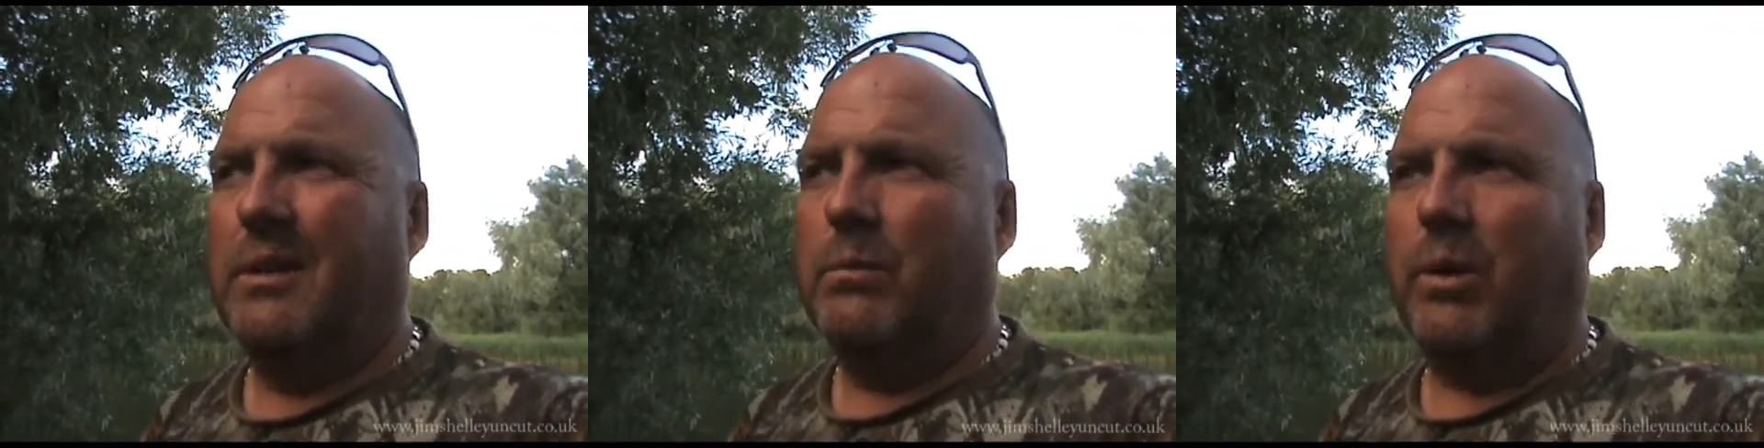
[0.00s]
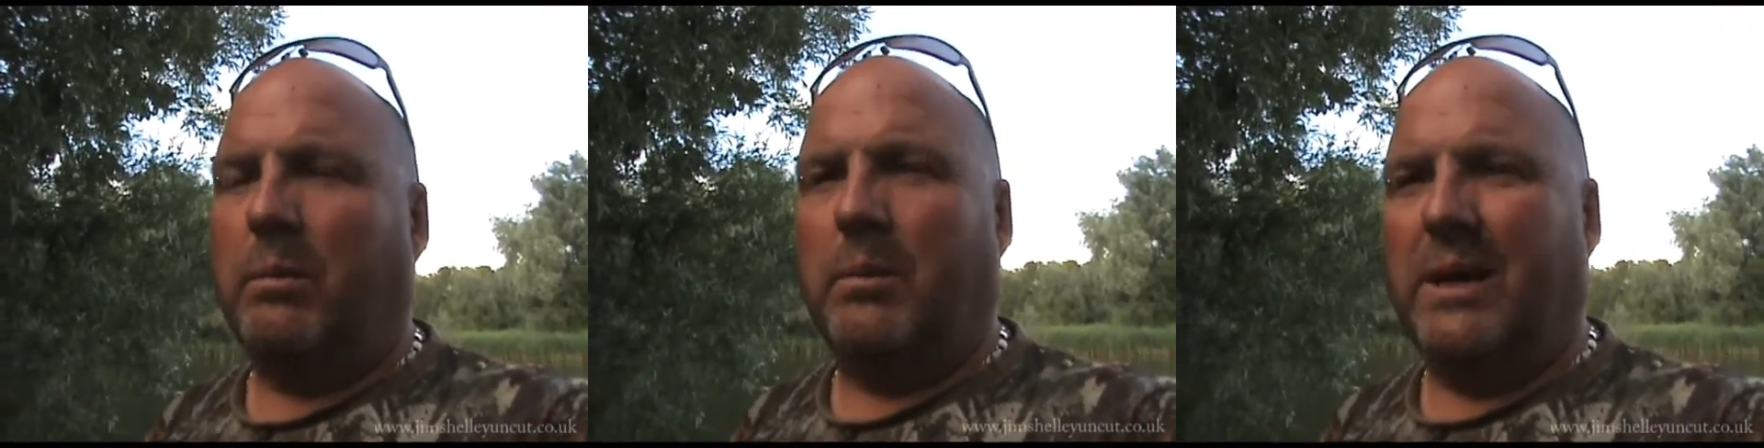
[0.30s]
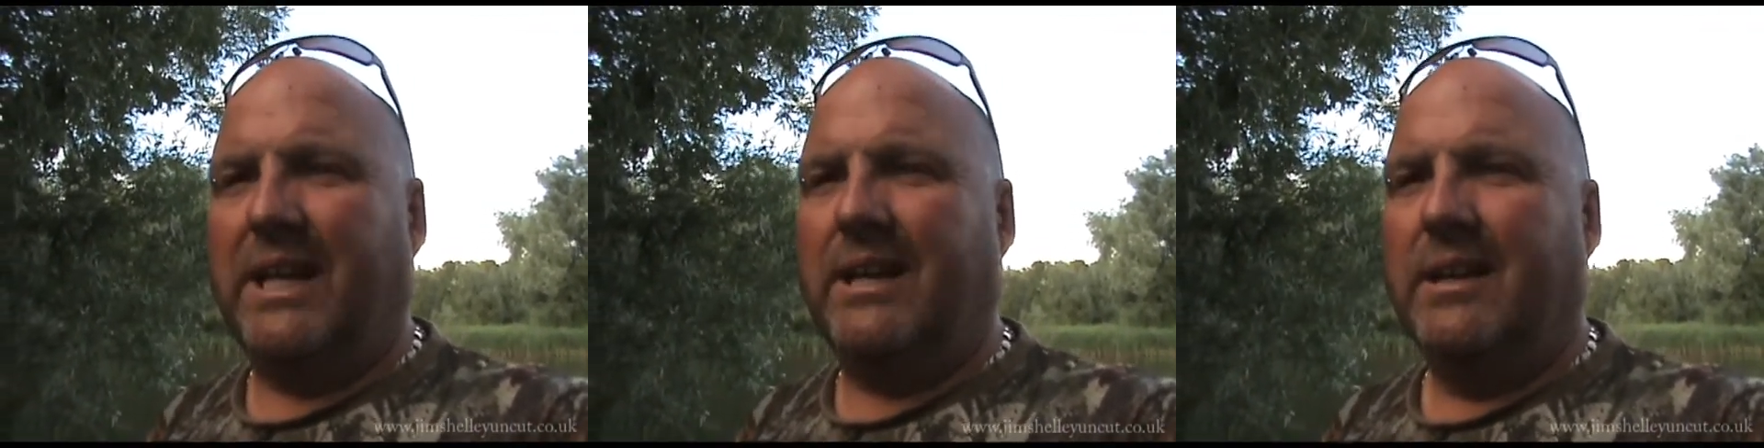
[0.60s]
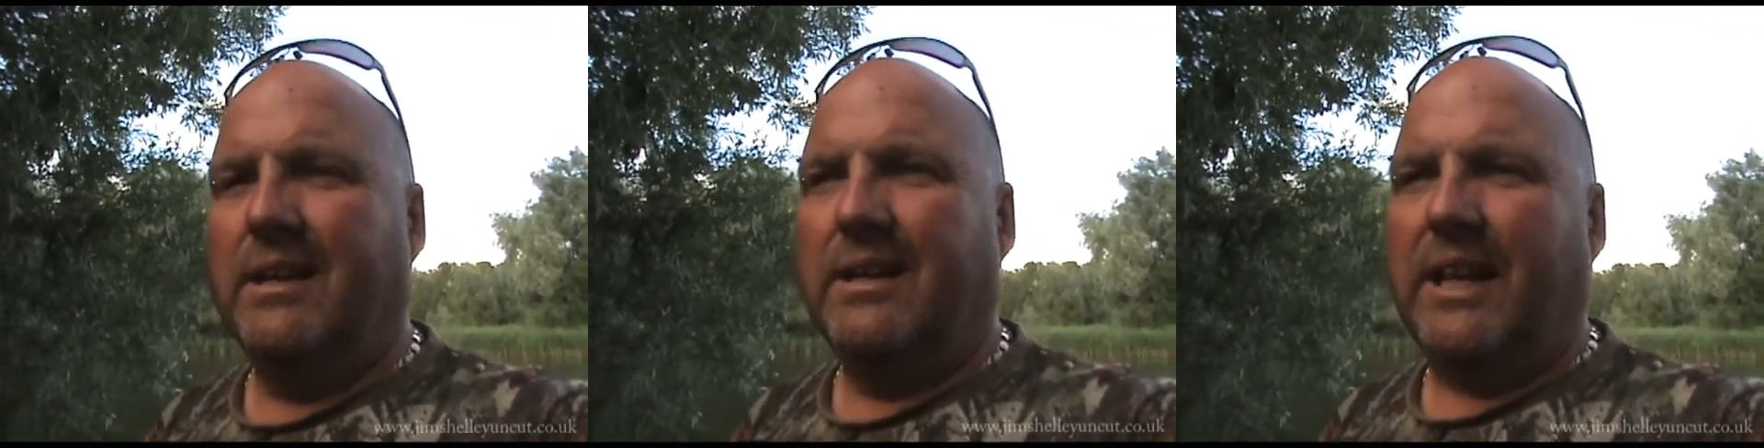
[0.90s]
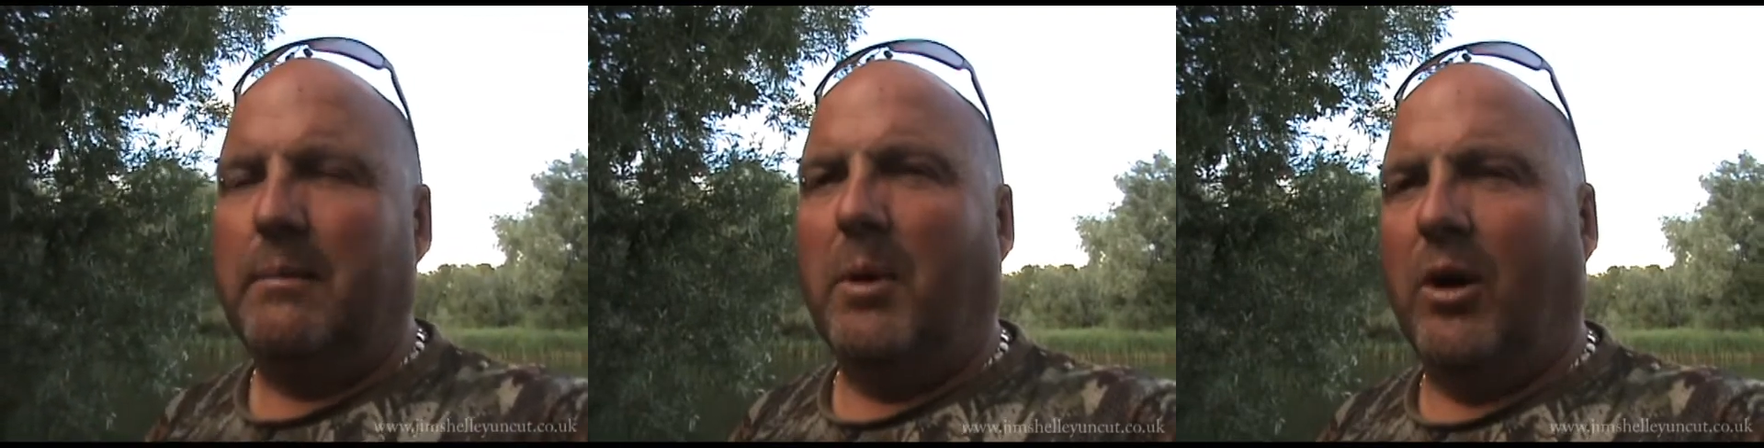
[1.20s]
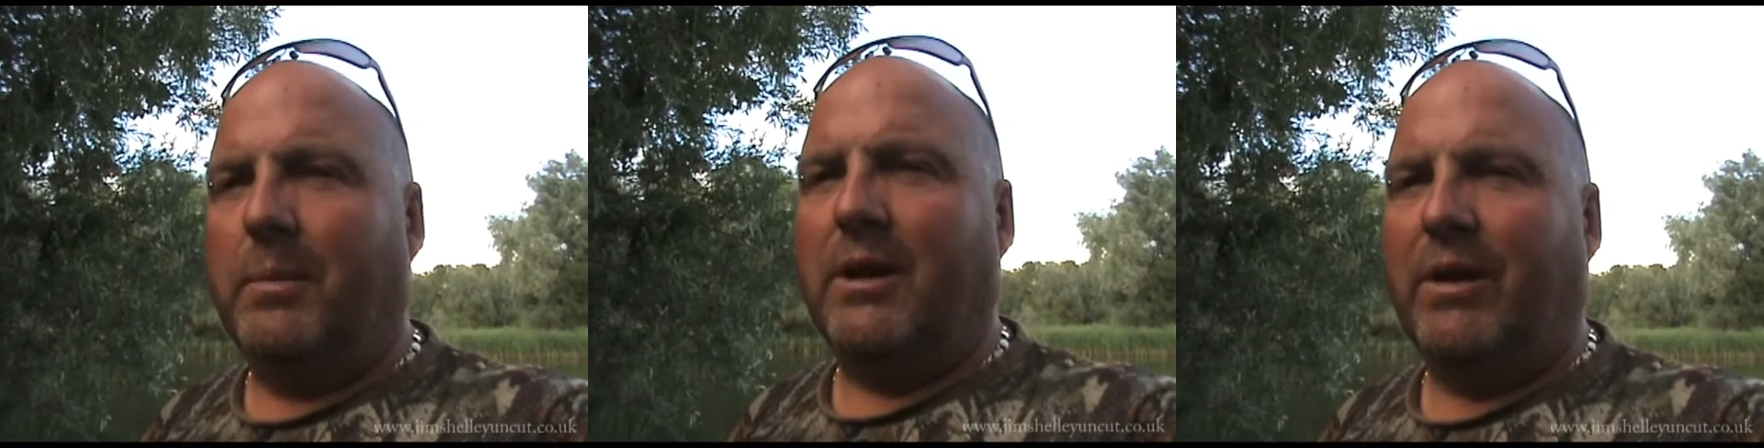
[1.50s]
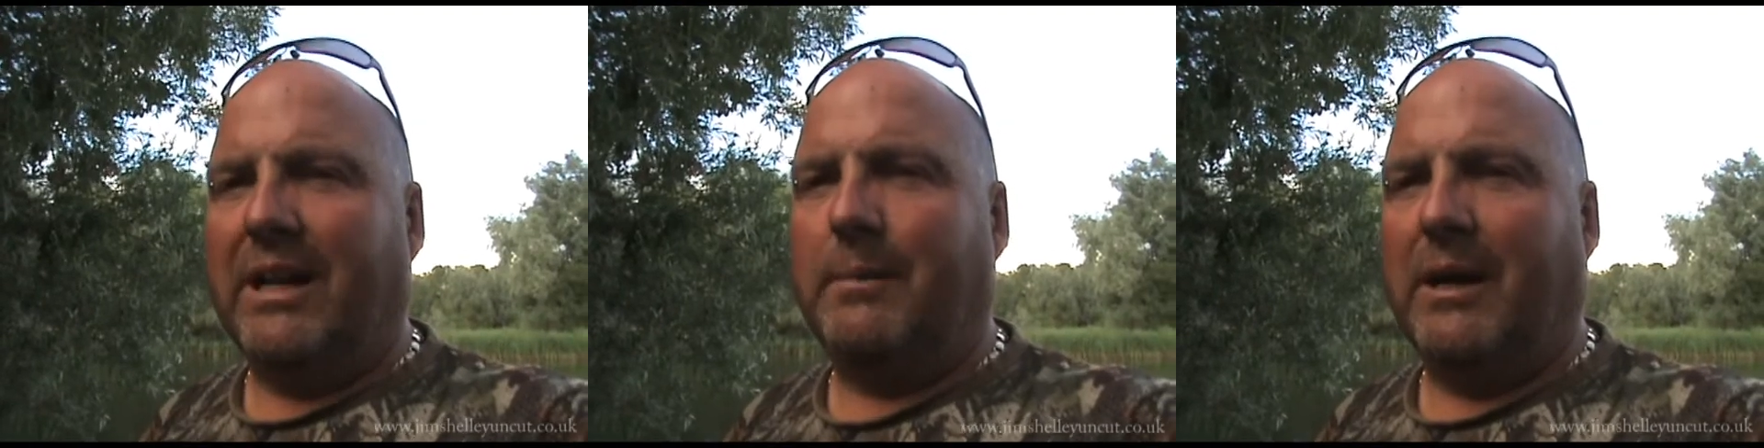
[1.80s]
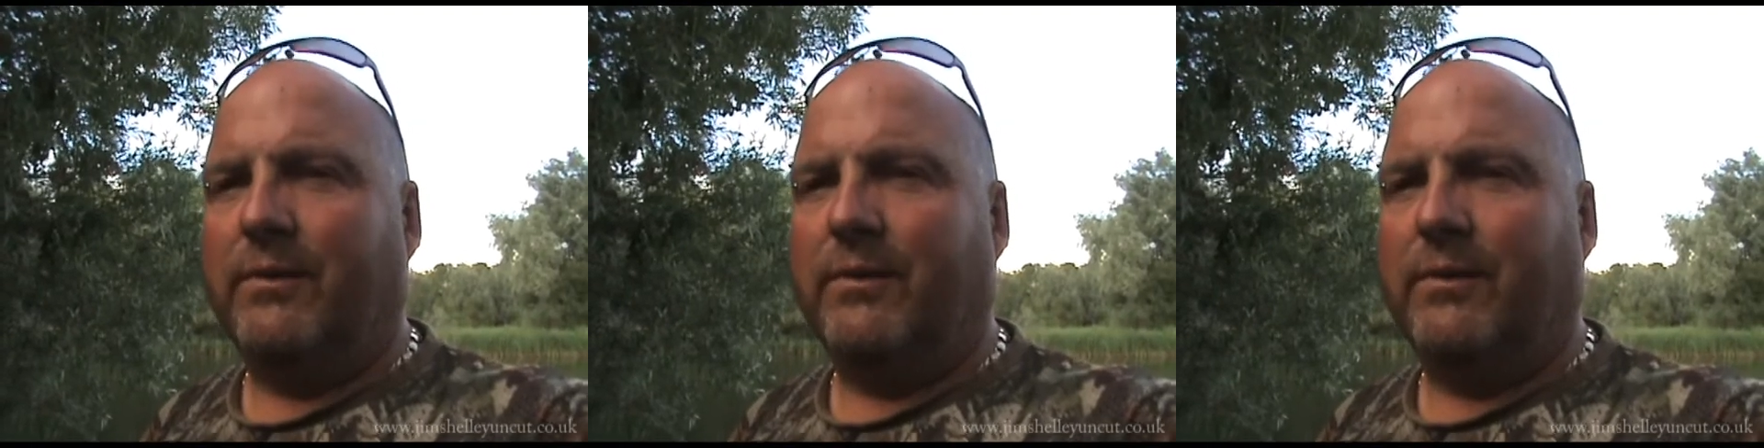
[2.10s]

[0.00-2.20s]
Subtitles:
probably they might be around about